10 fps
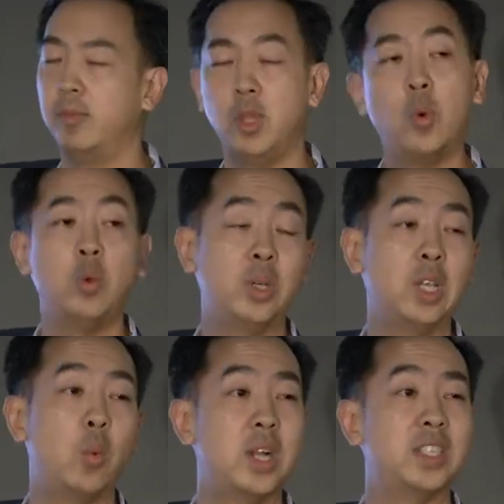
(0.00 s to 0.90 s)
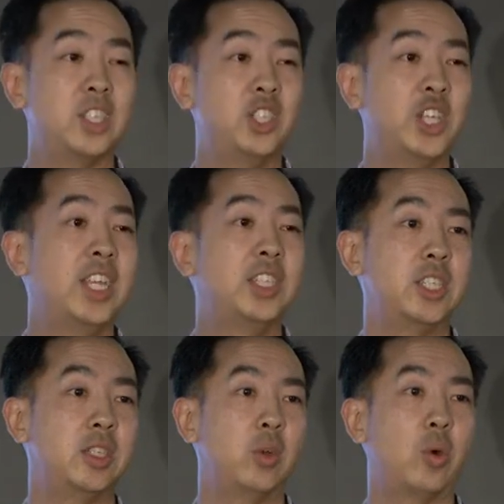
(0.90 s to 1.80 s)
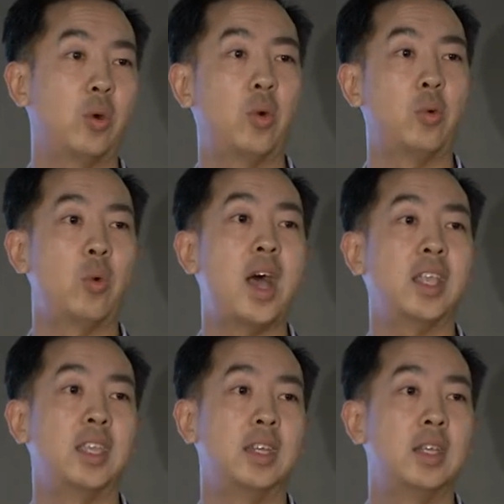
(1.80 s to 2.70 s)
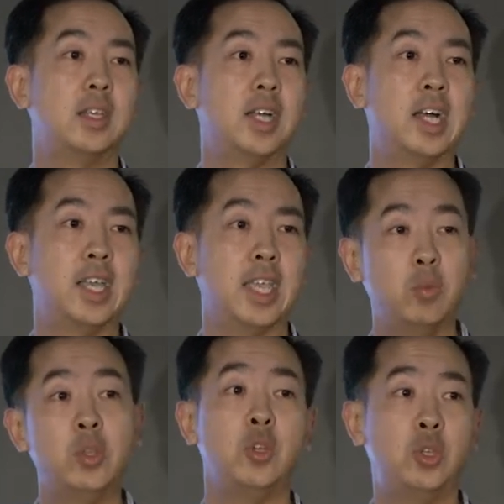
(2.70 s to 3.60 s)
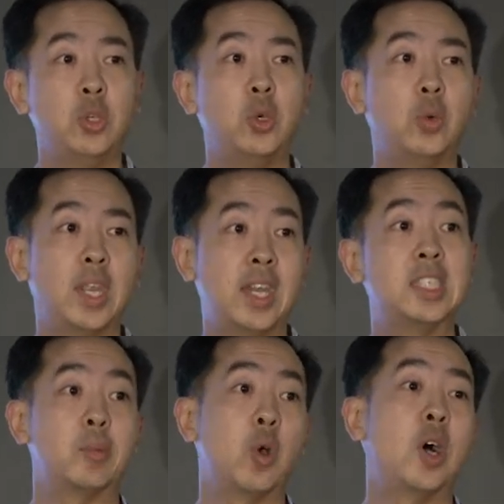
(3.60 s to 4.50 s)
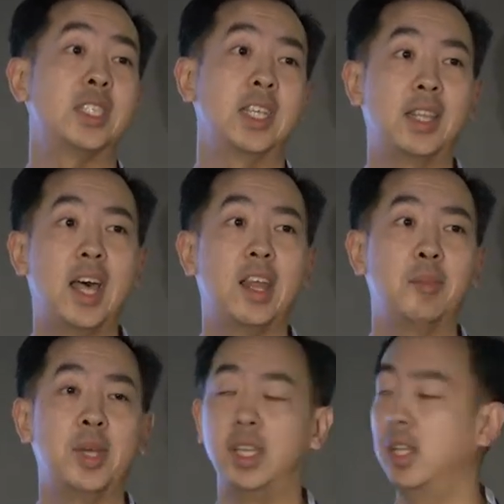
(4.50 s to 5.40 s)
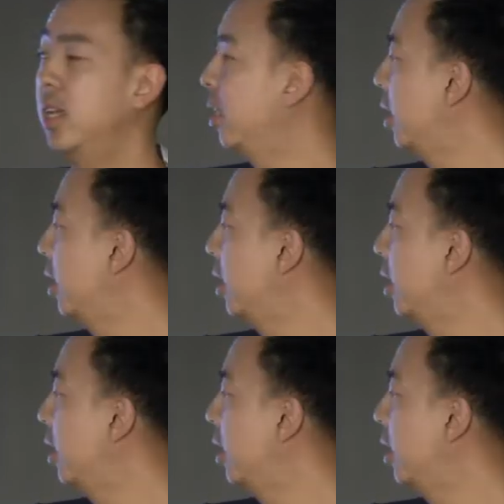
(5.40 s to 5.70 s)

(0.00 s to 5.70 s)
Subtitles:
no one really wants to change it or rock it. And when you do, it ends up costing a lot of money.